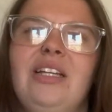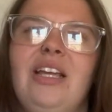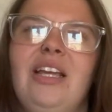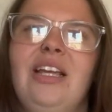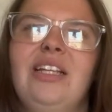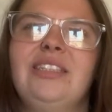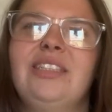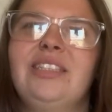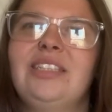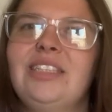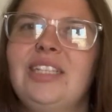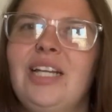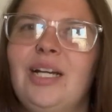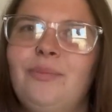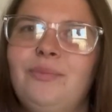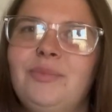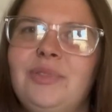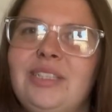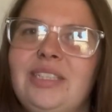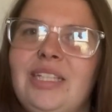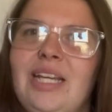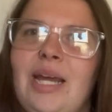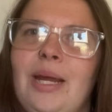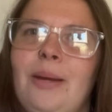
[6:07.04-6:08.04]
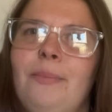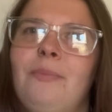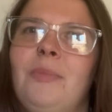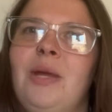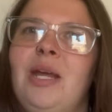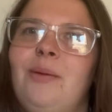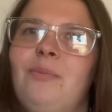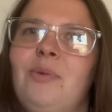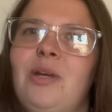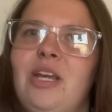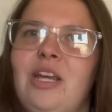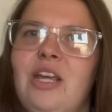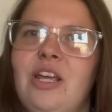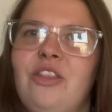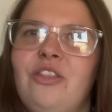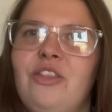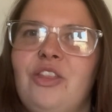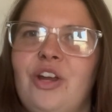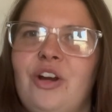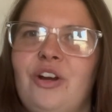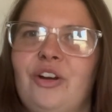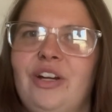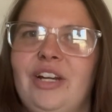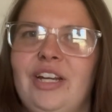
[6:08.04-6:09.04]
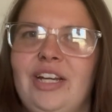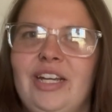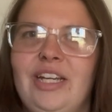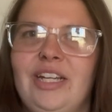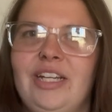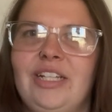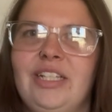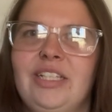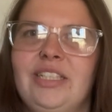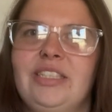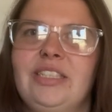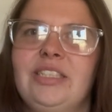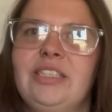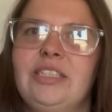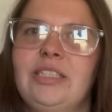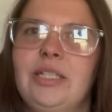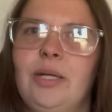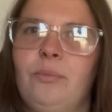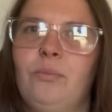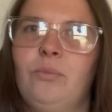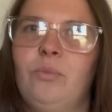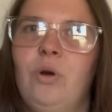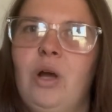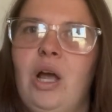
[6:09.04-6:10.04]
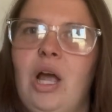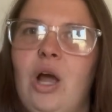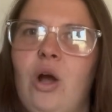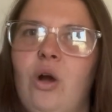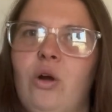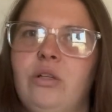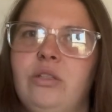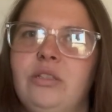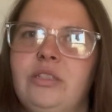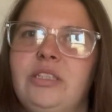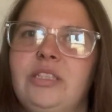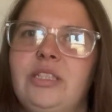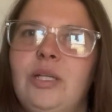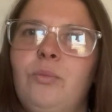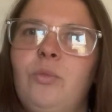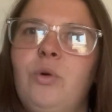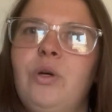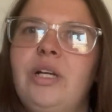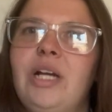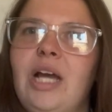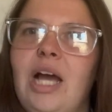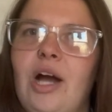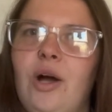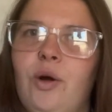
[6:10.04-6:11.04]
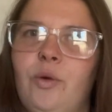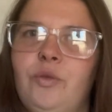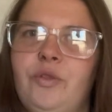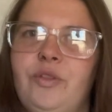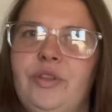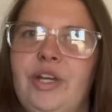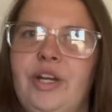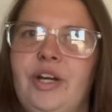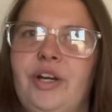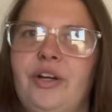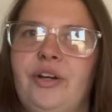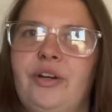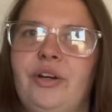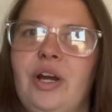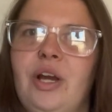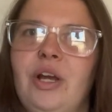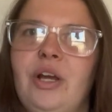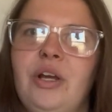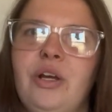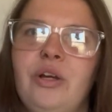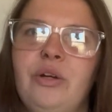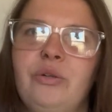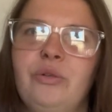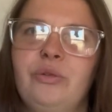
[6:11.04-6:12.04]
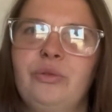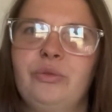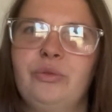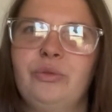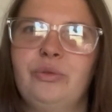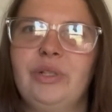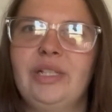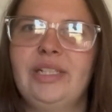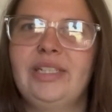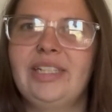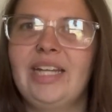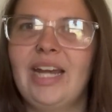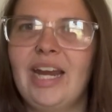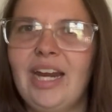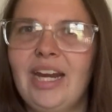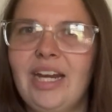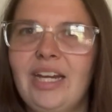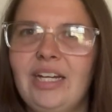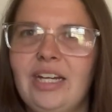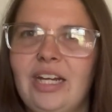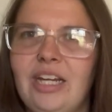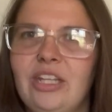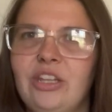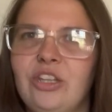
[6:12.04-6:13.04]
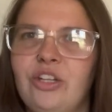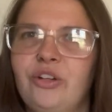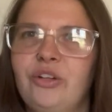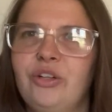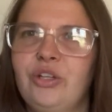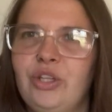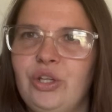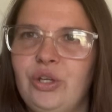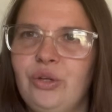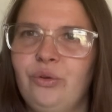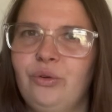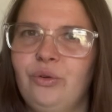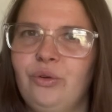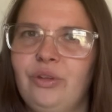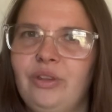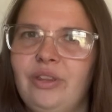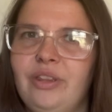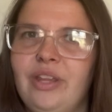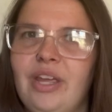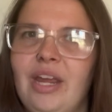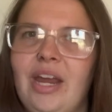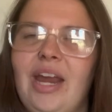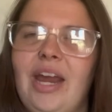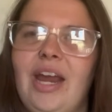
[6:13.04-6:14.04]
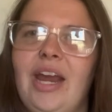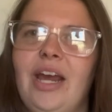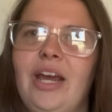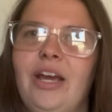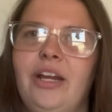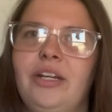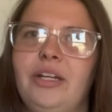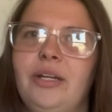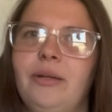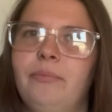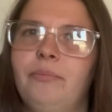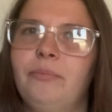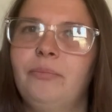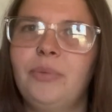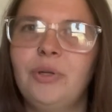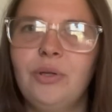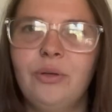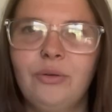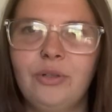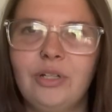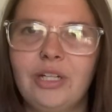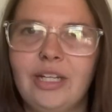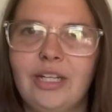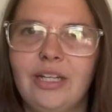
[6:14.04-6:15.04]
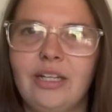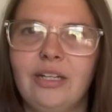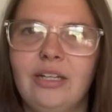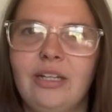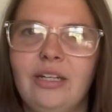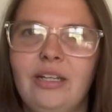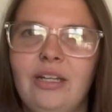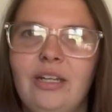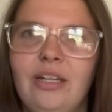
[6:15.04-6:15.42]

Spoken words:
And some say maybe there is someone out there retaining their youth and beauty